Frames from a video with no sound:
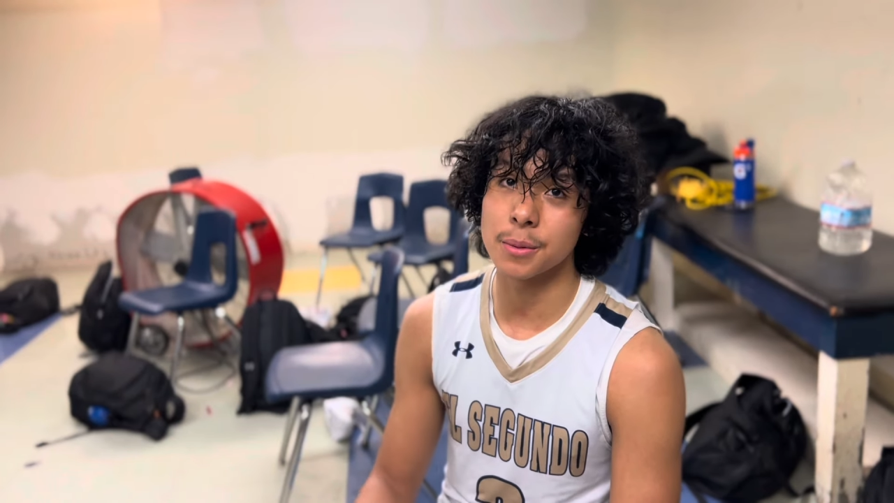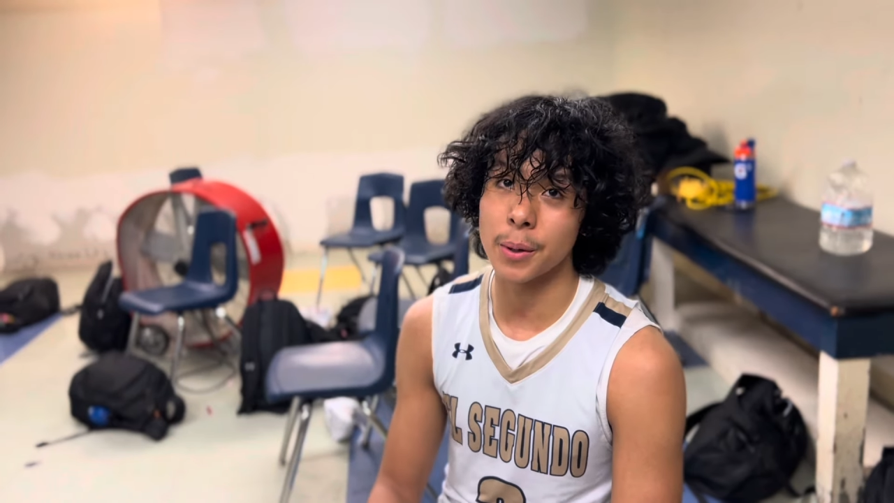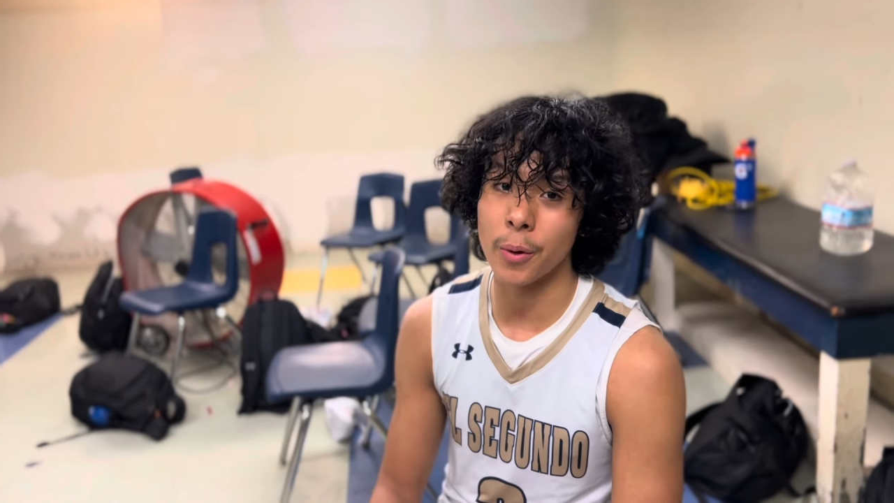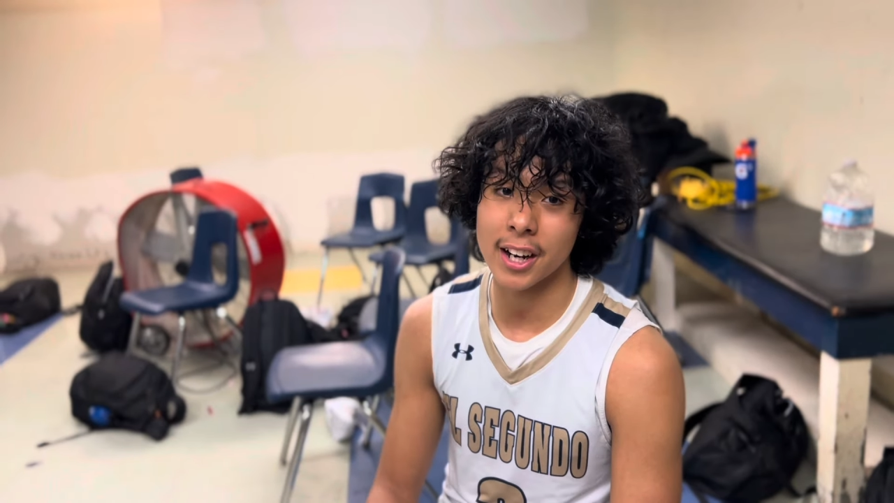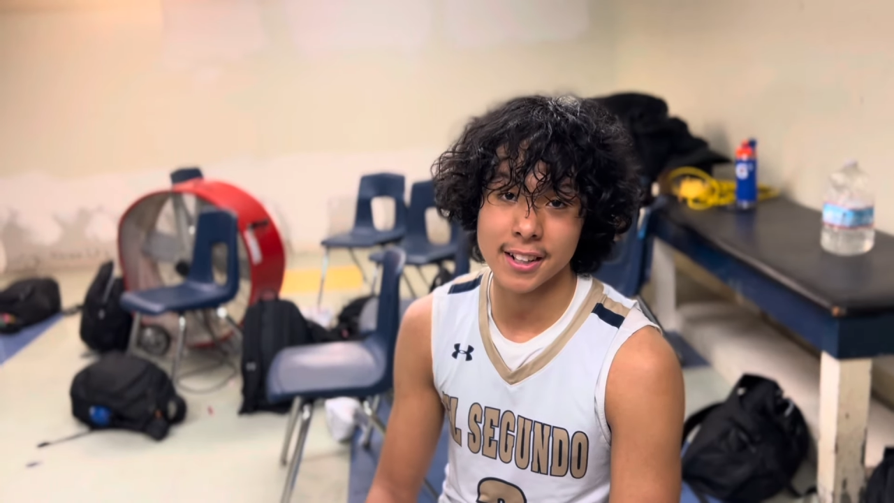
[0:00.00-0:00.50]
We
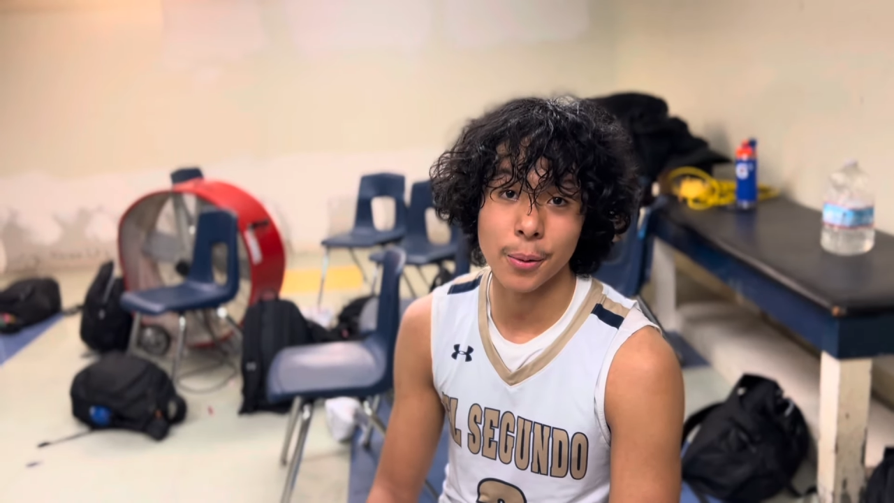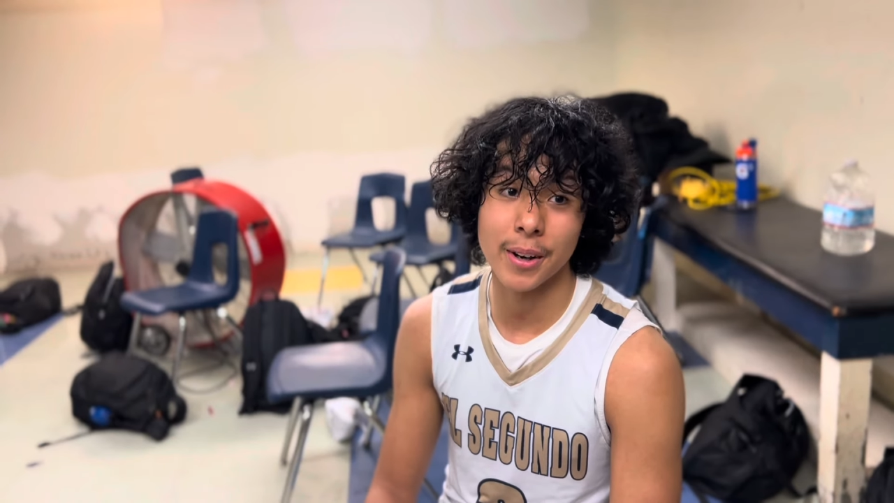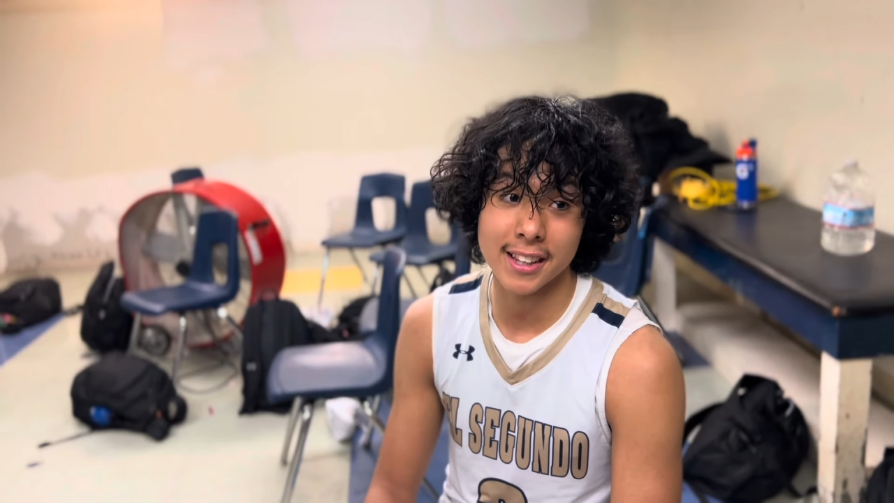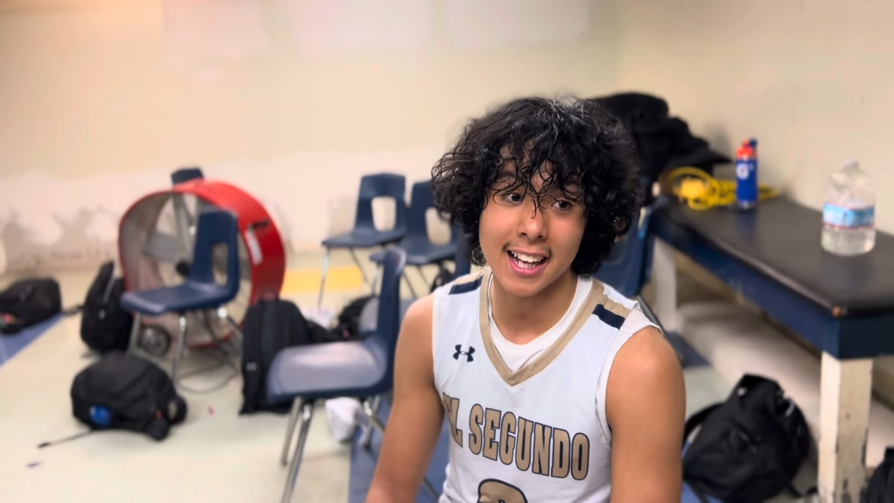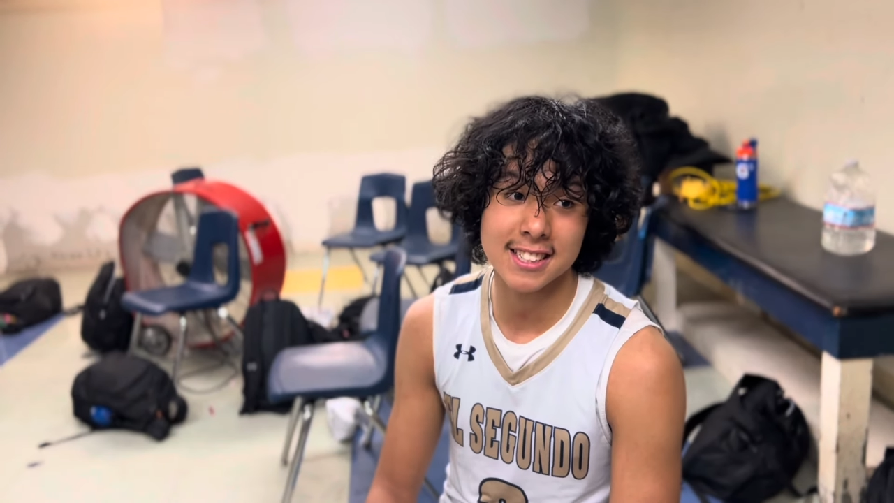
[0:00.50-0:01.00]
wanted to
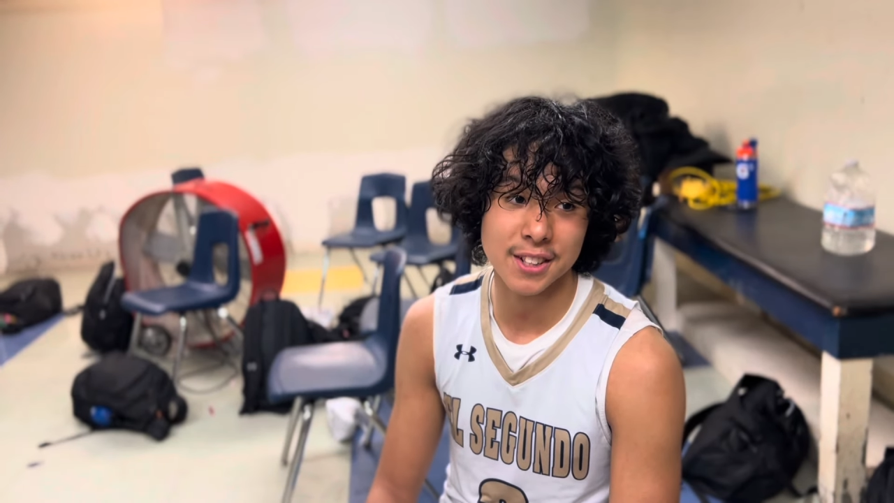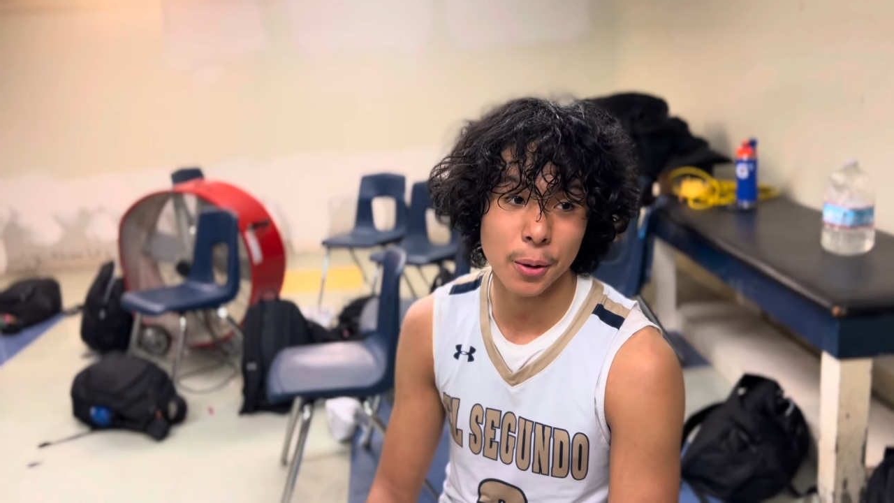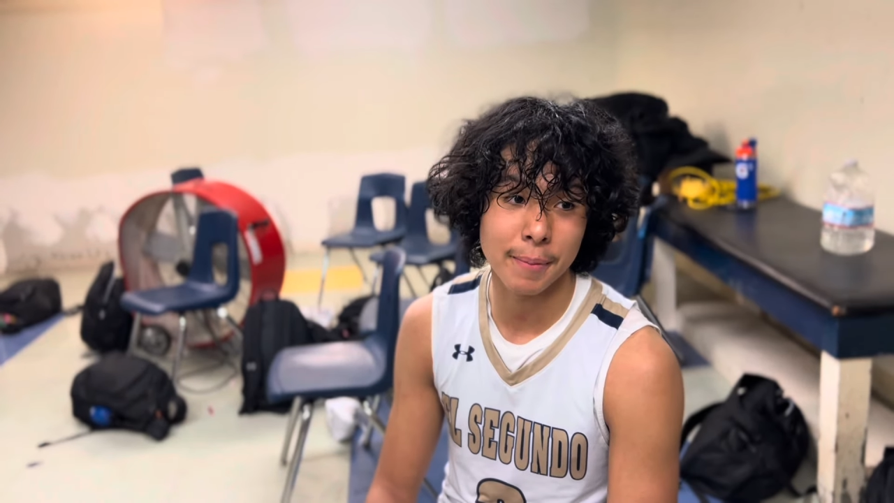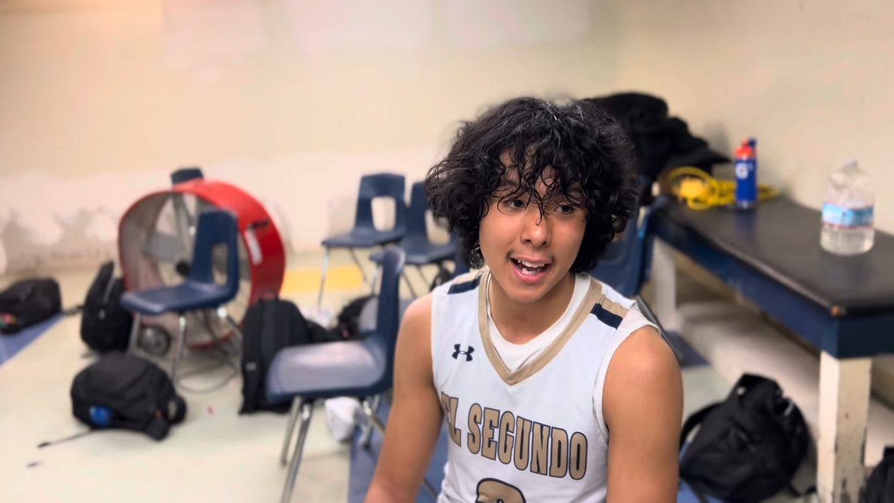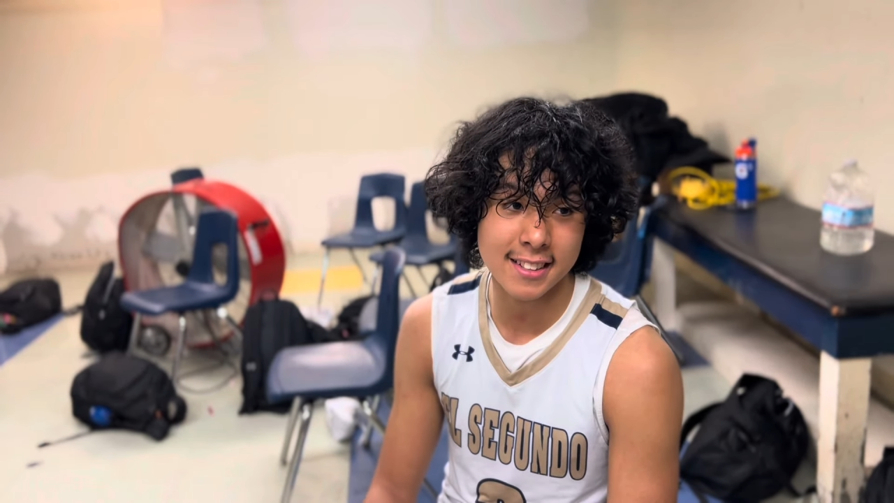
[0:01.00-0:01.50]
win that so
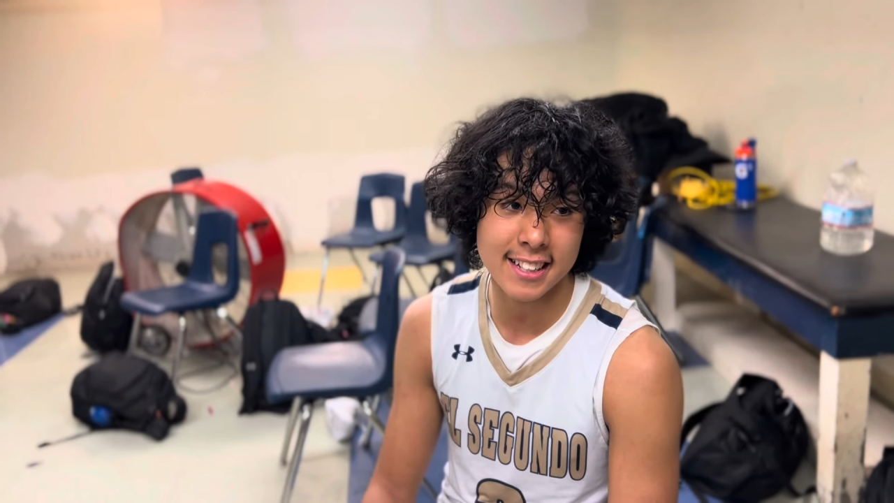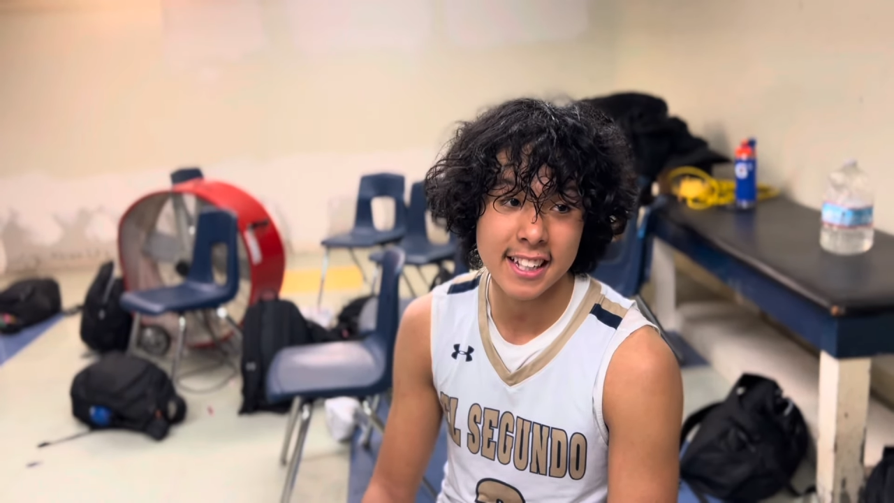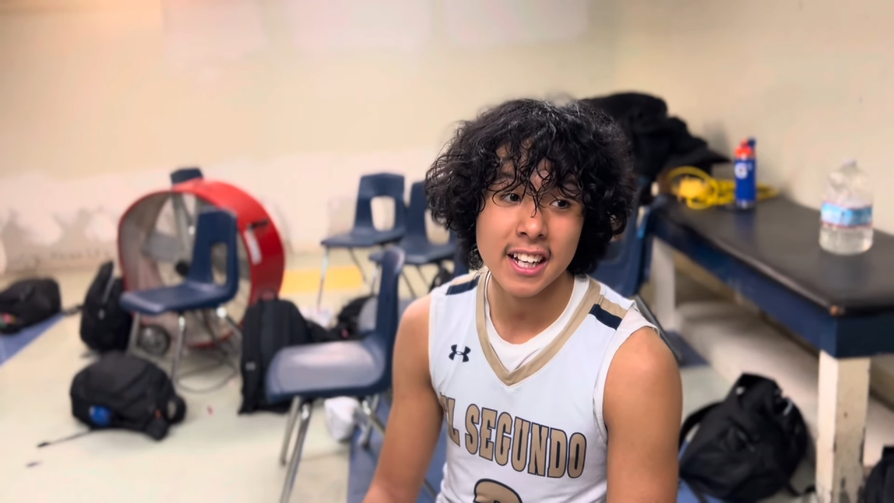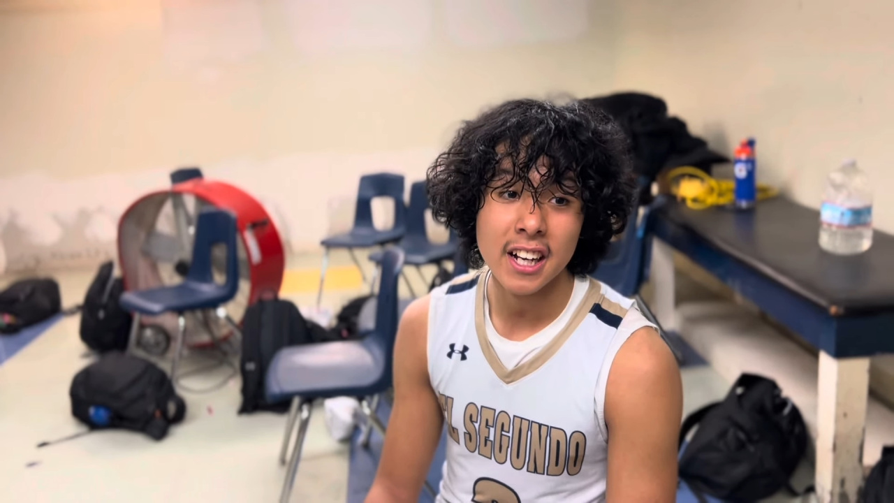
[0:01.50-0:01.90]
badly.